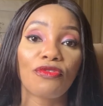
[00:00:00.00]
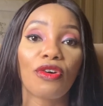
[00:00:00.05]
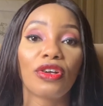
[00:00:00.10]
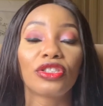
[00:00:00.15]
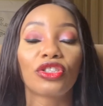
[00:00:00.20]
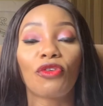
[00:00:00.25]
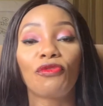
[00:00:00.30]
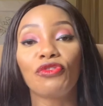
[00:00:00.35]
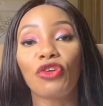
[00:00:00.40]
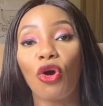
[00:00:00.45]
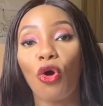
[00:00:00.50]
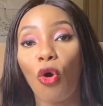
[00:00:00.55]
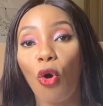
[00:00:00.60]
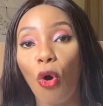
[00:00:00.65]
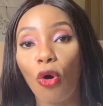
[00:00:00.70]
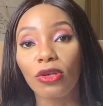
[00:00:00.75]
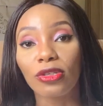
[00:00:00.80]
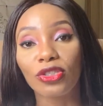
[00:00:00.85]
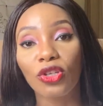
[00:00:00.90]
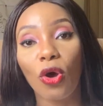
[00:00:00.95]
funds of your
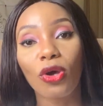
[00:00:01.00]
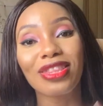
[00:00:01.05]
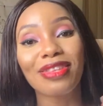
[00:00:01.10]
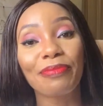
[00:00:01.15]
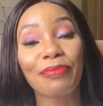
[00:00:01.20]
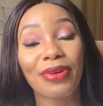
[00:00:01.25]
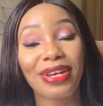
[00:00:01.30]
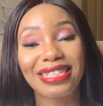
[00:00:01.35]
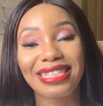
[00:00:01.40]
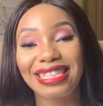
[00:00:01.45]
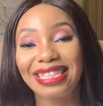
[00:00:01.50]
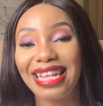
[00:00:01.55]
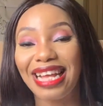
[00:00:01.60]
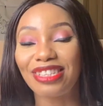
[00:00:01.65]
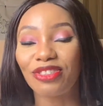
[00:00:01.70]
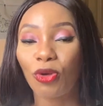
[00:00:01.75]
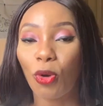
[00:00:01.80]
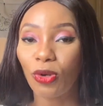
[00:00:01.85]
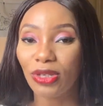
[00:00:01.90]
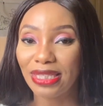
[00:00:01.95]
host or the person
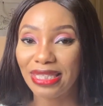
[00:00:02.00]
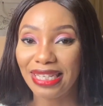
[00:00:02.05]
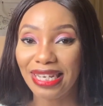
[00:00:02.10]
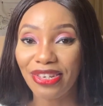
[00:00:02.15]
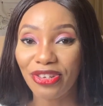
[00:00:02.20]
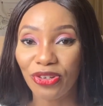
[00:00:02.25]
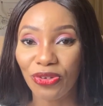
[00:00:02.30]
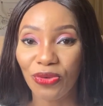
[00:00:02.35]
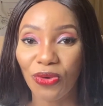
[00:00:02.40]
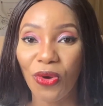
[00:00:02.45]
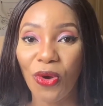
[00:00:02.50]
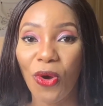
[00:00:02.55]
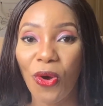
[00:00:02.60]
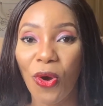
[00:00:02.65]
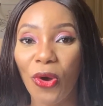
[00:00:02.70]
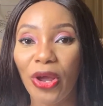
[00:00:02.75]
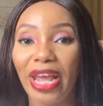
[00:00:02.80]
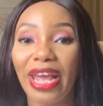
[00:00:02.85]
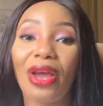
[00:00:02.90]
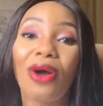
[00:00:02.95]
that's hosting you,
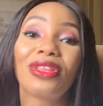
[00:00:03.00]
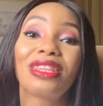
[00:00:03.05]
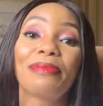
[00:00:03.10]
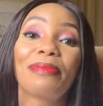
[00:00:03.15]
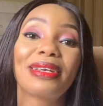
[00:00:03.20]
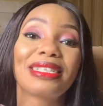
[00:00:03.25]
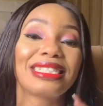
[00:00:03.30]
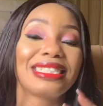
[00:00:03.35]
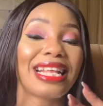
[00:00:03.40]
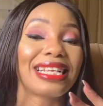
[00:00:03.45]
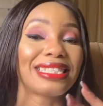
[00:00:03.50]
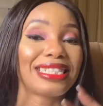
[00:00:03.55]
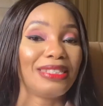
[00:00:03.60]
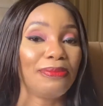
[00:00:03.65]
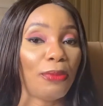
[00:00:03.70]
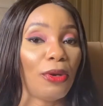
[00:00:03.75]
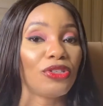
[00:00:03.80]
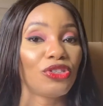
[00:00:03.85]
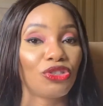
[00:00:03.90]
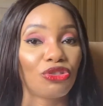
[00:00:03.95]
okay, or the person that's
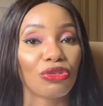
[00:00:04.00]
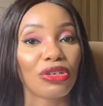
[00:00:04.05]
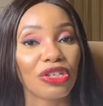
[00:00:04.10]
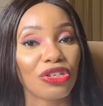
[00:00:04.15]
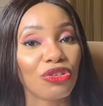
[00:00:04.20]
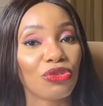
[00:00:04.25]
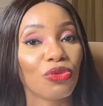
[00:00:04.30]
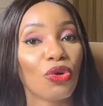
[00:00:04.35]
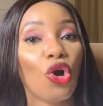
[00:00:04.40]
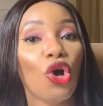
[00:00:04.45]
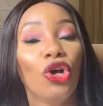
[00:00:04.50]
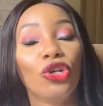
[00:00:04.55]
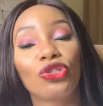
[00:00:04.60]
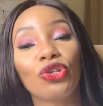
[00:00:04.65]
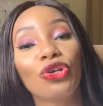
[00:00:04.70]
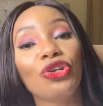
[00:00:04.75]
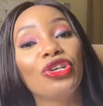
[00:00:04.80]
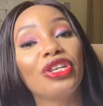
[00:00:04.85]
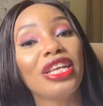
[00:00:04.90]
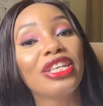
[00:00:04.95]
sponsoring you.
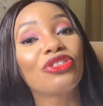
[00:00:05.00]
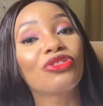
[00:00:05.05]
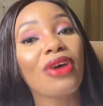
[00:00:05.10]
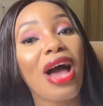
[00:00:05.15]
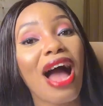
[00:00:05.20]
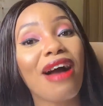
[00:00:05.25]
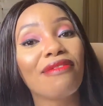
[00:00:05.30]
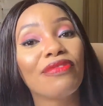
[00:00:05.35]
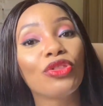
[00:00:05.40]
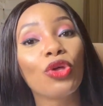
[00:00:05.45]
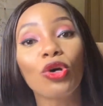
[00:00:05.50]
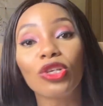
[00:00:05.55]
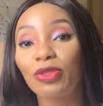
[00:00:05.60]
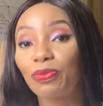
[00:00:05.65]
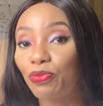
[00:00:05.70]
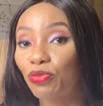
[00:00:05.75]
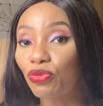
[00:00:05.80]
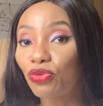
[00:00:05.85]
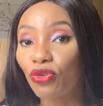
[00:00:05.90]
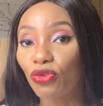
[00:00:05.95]
So you need to have those
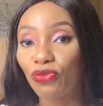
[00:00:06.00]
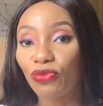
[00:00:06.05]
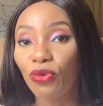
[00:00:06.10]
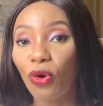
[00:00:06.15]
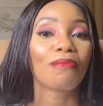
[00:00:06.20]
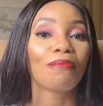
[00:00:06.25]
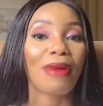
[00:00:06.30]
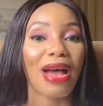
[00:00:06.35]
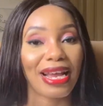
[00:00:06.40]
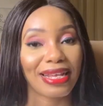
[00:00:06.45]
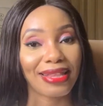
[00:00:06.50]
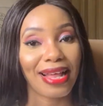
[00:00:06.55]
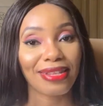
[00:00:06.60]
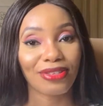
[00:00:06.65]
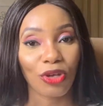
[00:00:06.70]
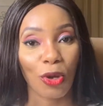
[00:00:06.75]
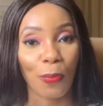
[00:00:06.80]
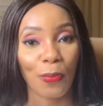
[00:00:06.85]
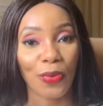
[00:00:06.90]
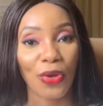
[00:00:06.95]
proofs to back
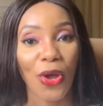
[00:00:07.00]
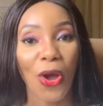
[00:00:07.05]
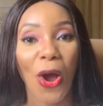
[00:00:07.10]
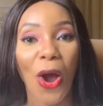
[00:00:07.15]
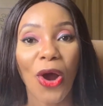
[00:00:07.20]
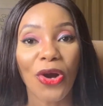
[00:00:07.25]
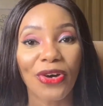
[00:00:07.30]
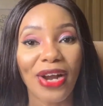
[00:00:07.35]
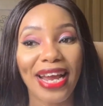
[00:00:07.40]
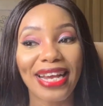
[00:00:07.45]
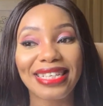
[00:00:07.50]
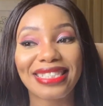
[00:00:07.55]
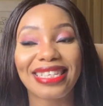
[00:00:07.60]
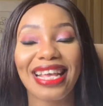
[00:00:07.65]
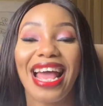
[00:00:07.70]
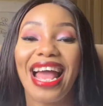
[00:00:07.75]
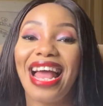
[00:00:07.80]
that up. All right.